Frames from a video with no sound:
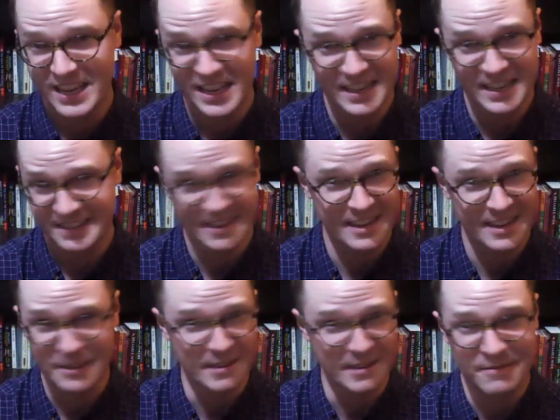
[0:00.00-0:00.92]
It's going to
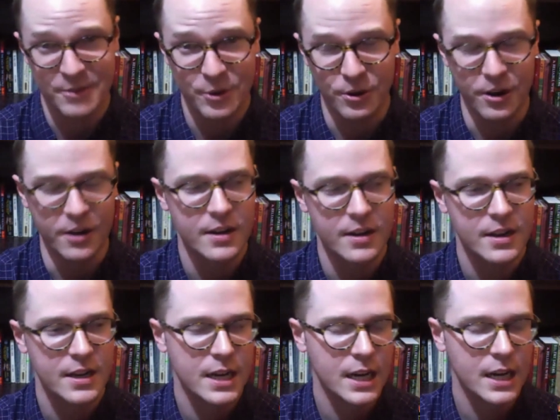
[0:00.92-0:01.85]
be horror.
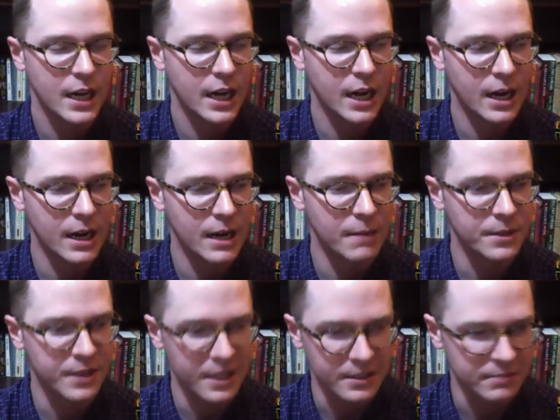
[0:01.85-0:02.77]
Um, but
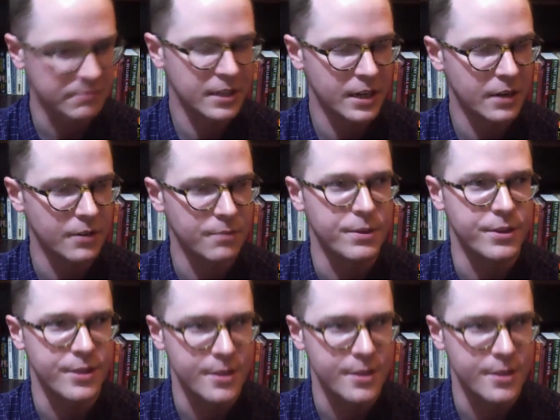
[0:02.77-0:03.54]
they, you know, but